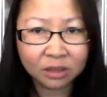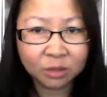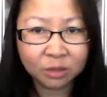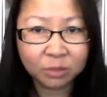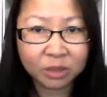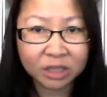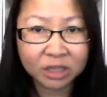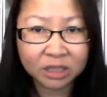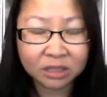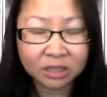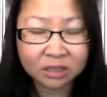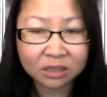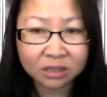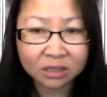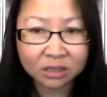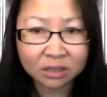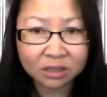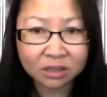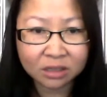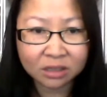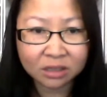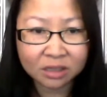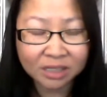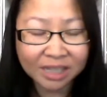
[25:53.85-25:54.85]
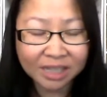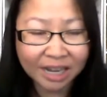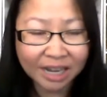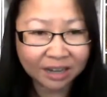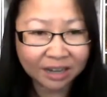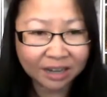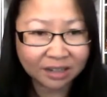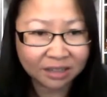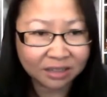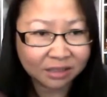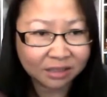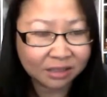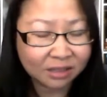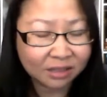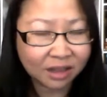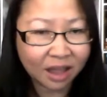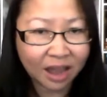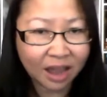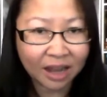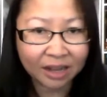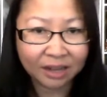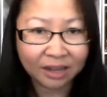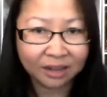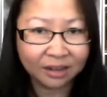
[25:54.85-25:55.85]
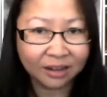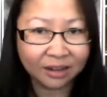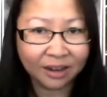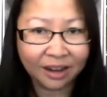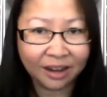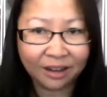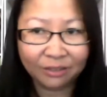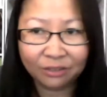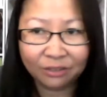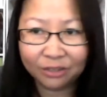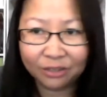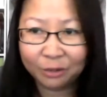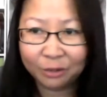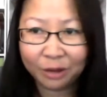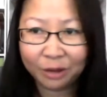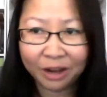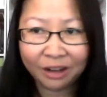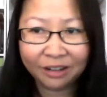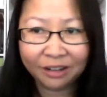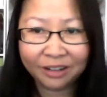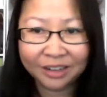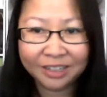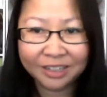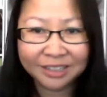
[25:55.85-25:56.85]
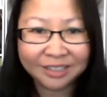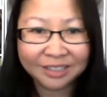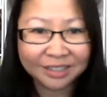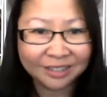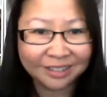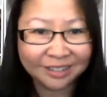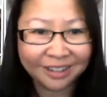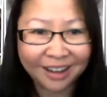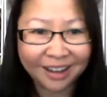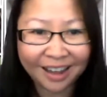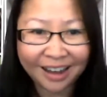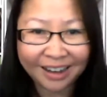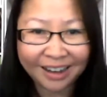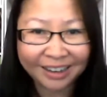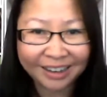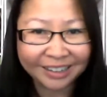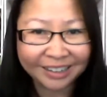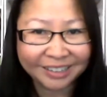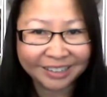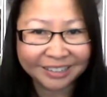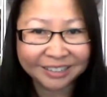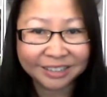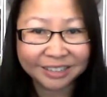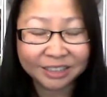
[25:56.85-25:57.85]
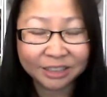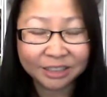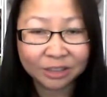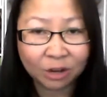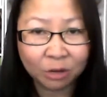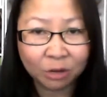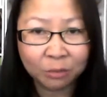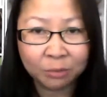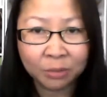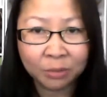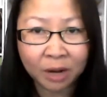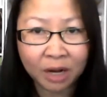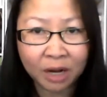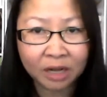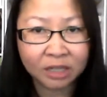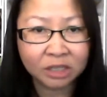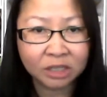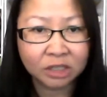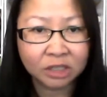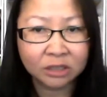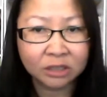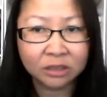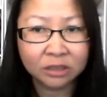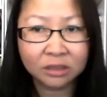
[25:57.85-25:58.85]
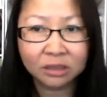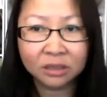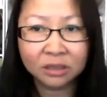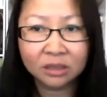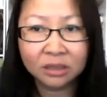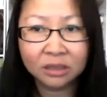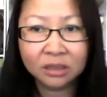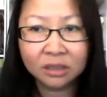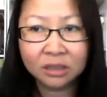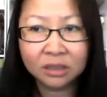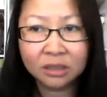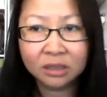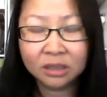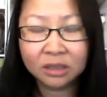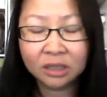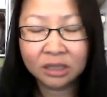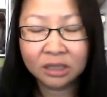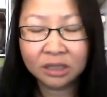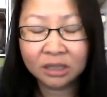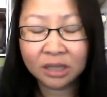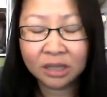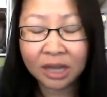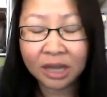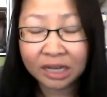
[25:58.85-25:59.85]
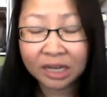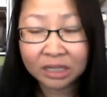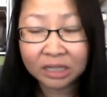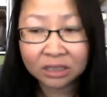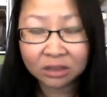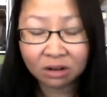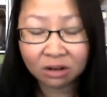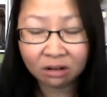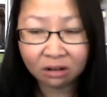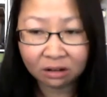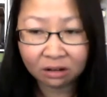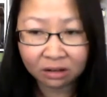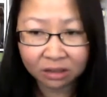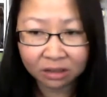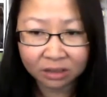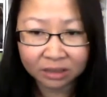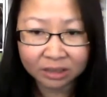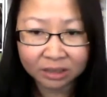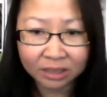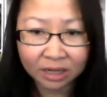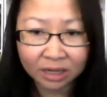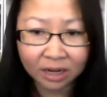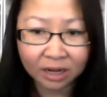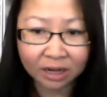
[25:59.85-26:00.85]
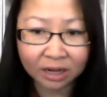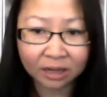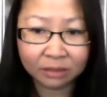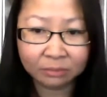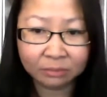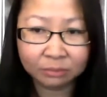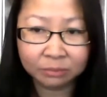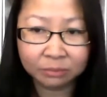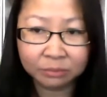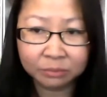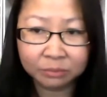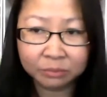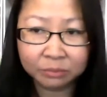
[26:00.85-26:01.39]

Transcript: because Satan is lying everywhere. He's lying so much. He lies all the time.